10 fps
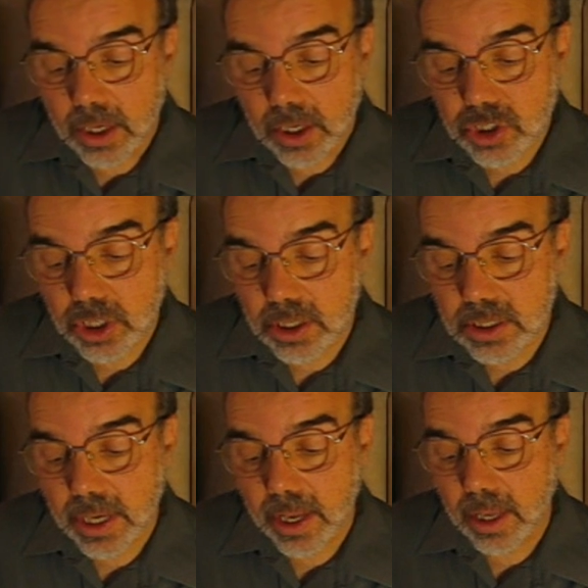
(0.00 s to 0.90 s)
yet she
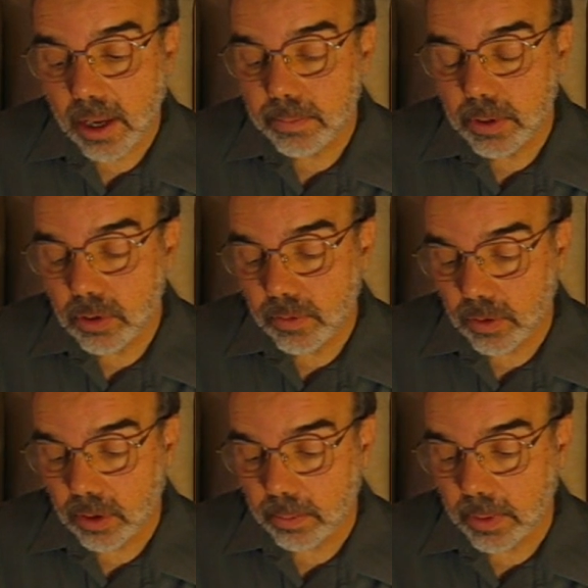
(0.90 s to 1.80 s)
could tell how
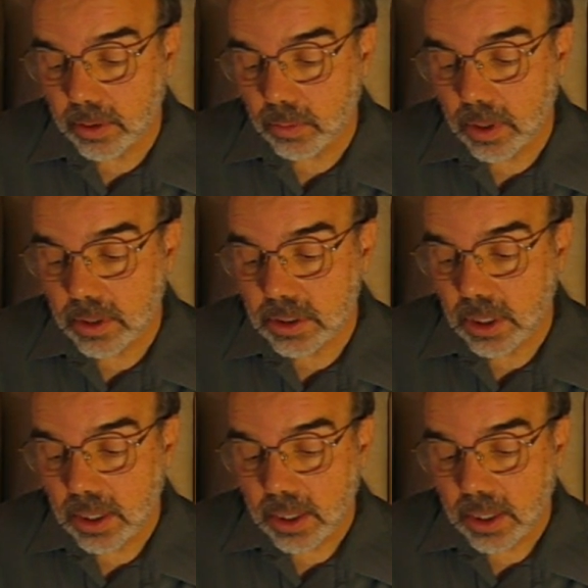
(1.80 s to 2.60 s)
beautiful her mother was,